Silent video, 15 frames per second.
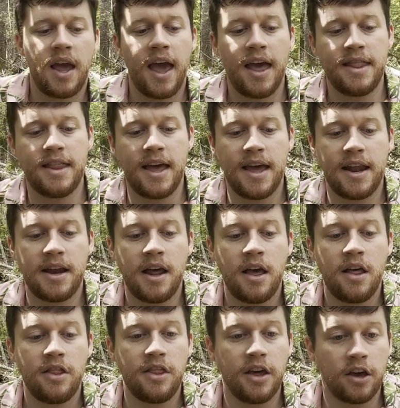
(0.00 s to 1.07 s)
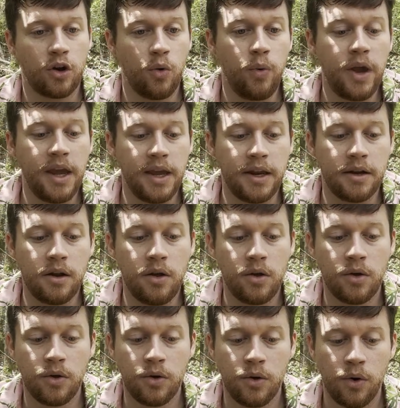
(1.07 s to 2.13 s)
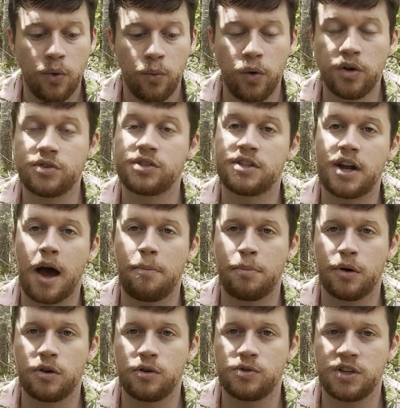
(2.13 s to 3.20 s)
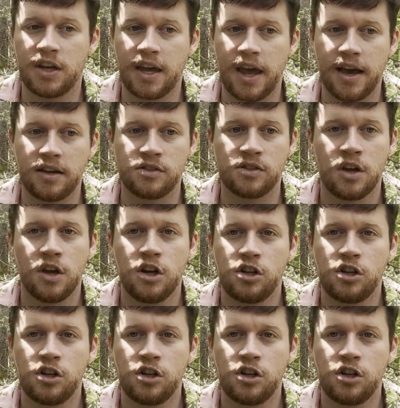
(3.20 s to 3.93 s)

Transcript: and then the queen will stop producing eggs.